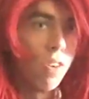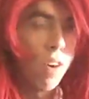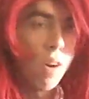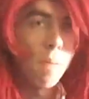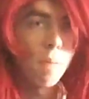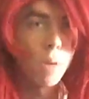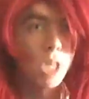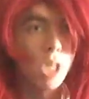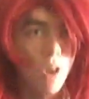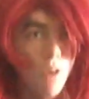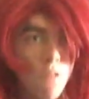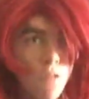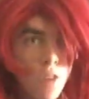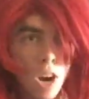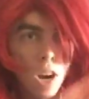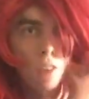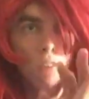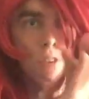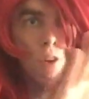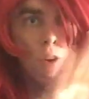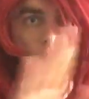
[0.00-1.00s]
from the
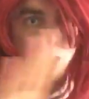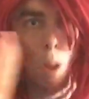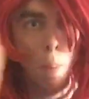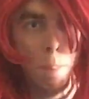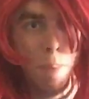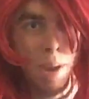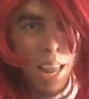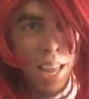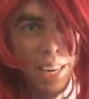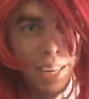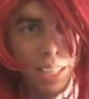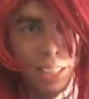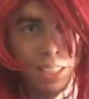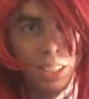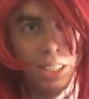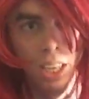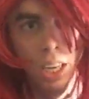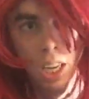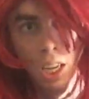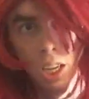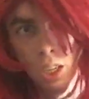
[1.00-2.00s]
survival of the
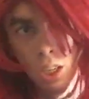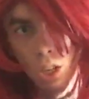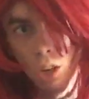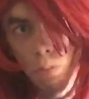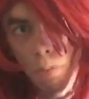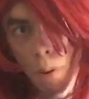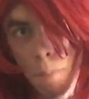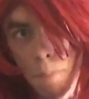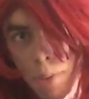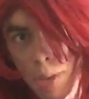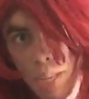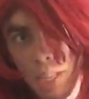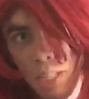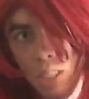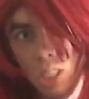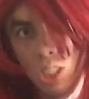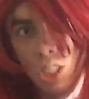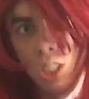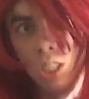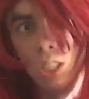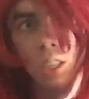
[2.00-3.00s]
planet, human
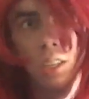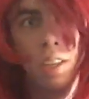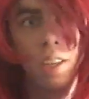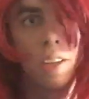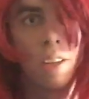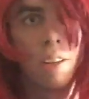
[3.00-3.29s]
beings